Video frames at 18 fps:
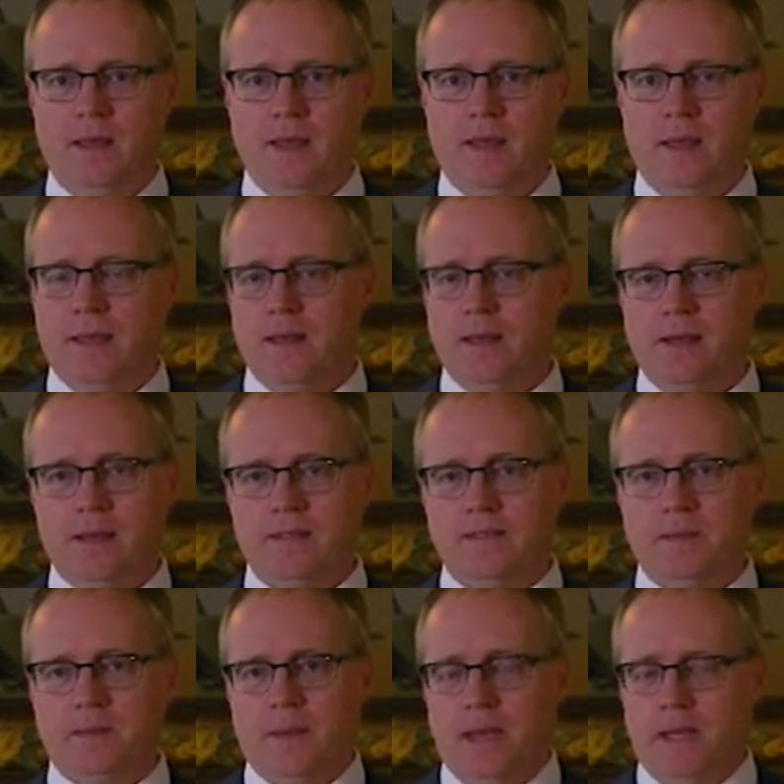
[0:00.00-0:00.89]
And
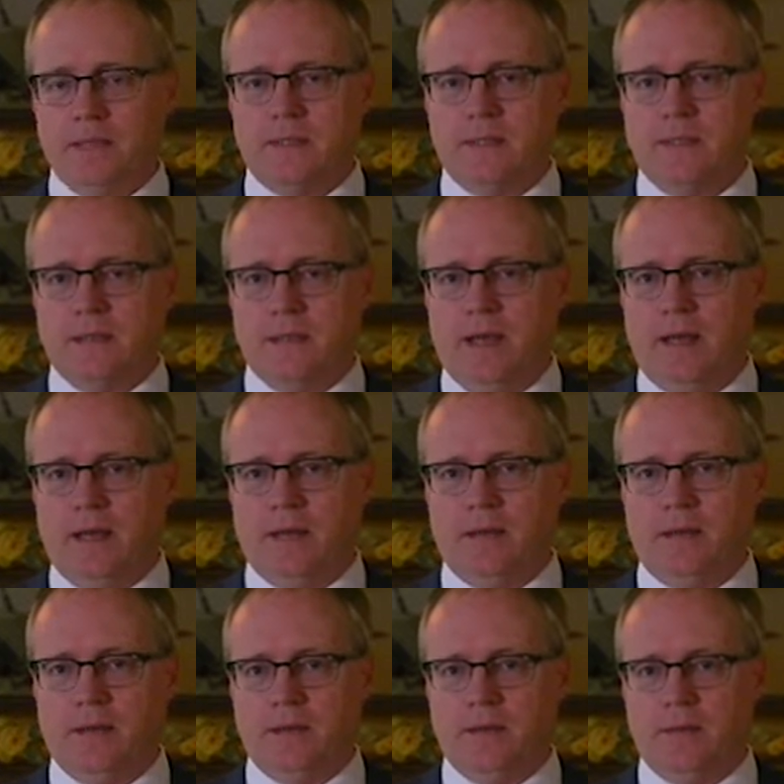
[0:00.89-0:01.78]
it's amazing
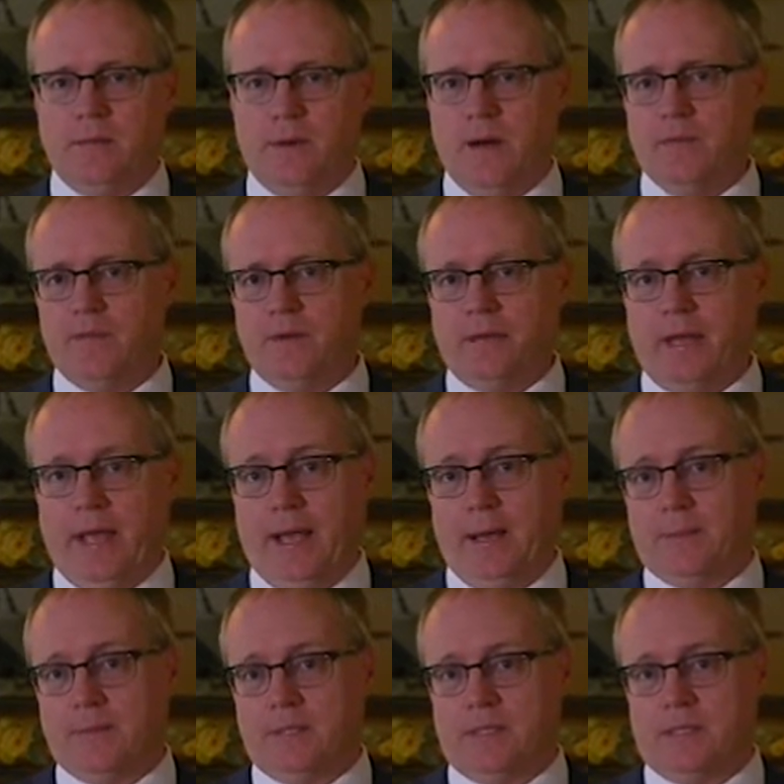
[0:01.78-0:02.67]
that Marvin
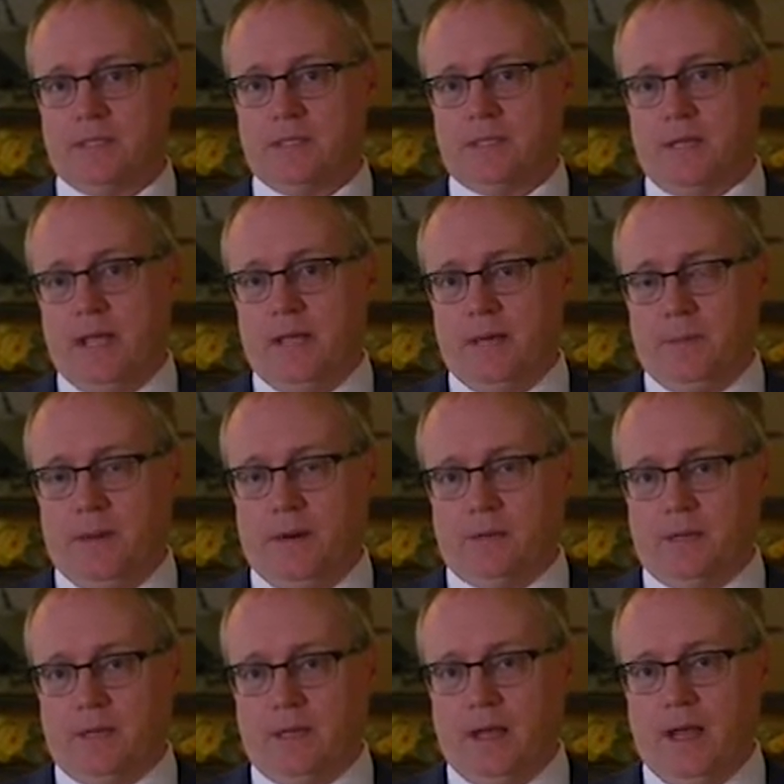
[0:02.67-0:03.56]
Kamps can say
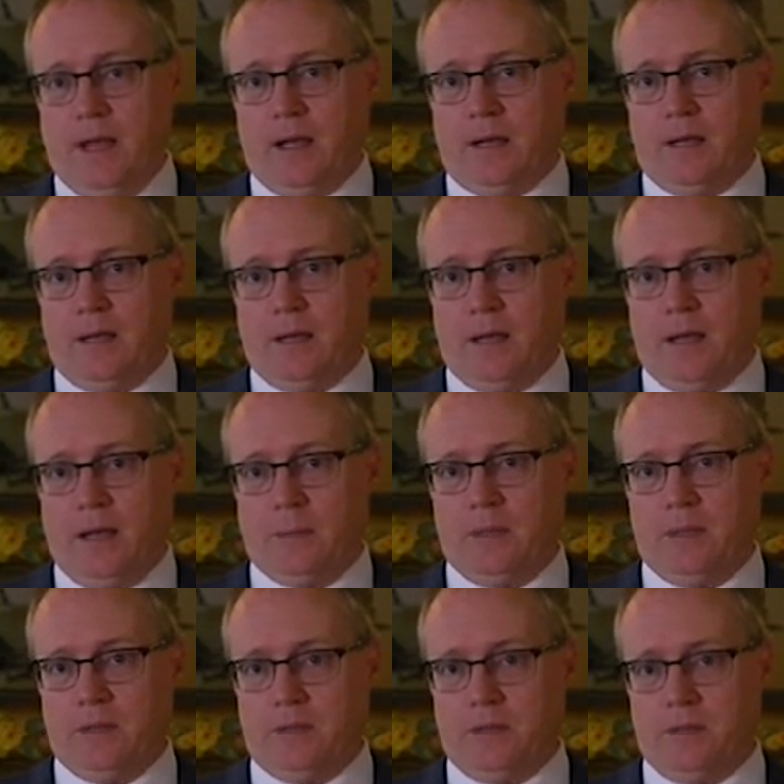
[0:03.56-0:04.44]
about de Cock
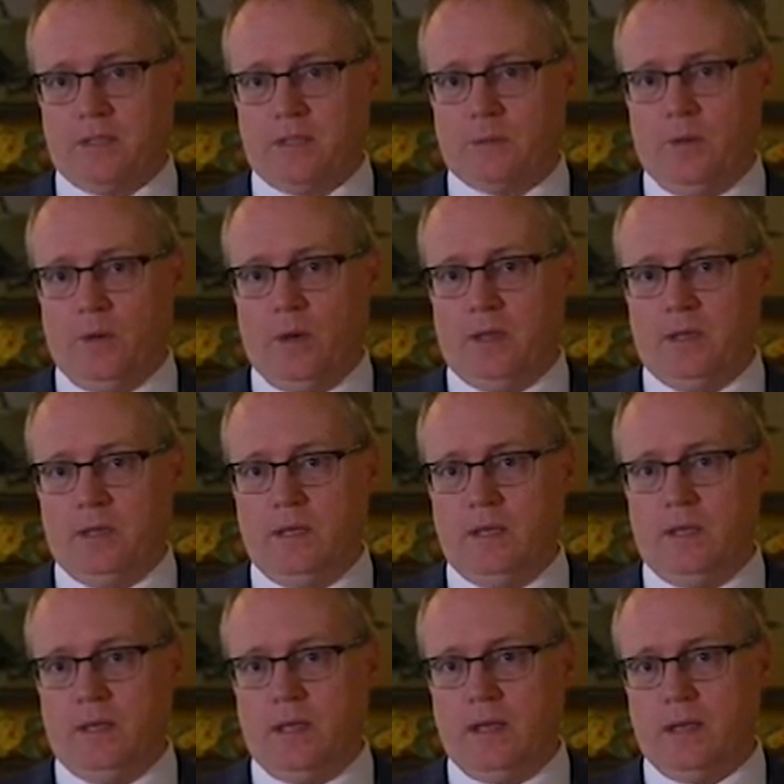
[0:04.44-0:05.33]
up until this point,
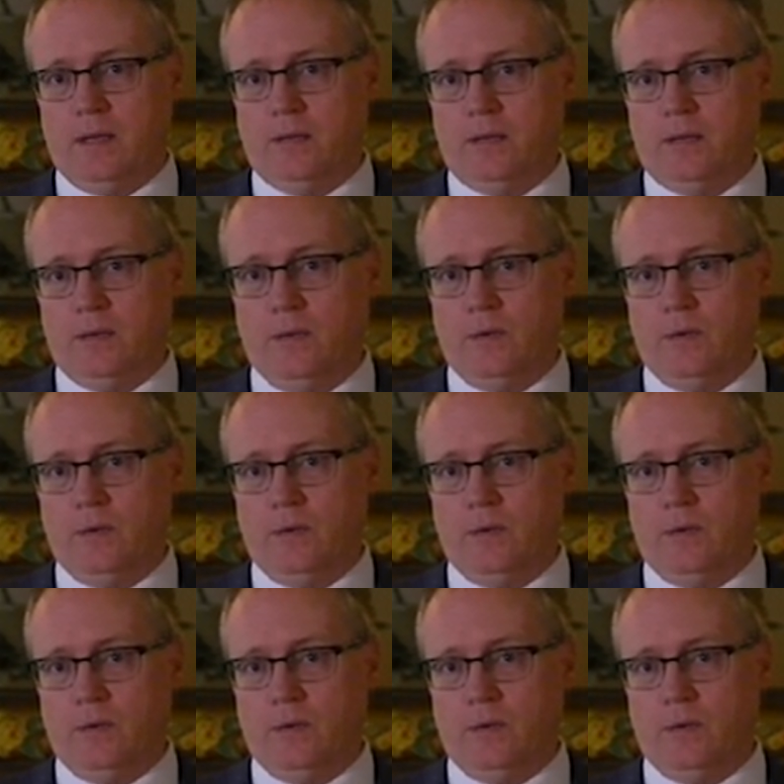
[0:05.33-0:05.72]
he had